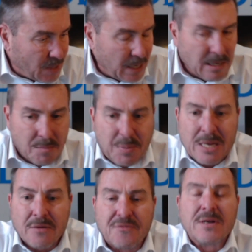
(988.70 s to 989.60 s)
a
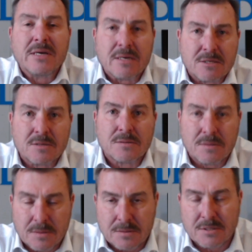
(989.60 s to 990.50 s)
paedophilia
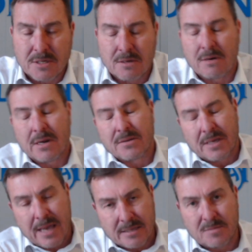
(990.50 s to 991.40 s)
scenario. The
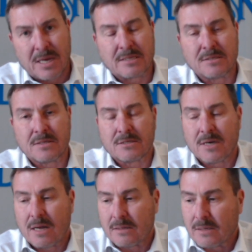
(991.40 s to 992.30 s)
catamite is the
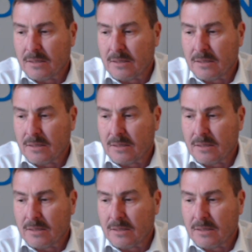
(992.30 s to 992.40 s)
child.